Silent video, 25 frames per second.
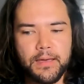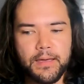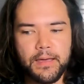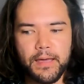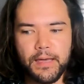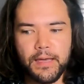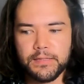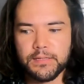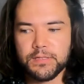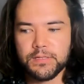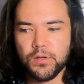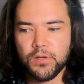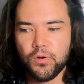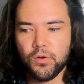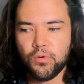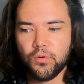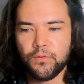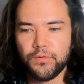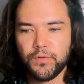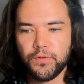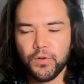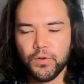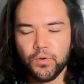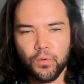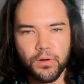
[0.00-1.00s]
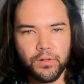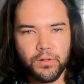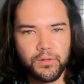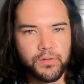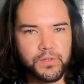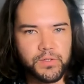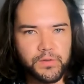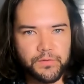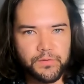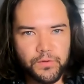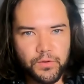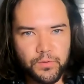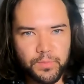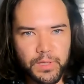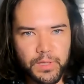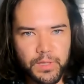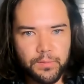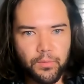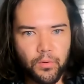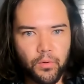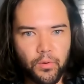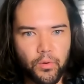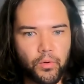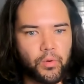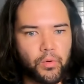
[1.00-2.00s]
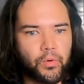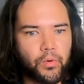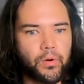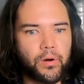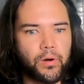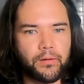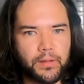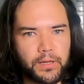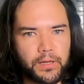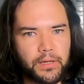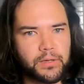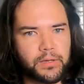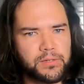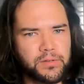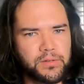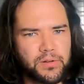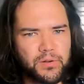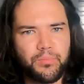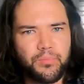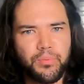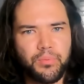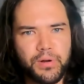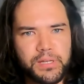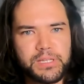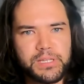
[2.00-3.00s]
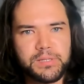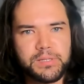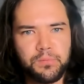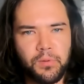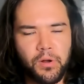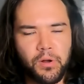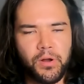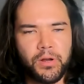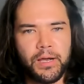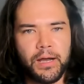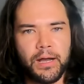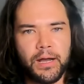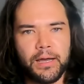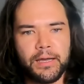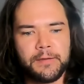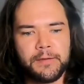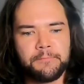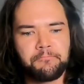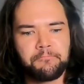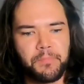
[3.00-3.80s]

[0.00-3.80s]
And so if you're one of those few people who are like, you're a pretty smart guy,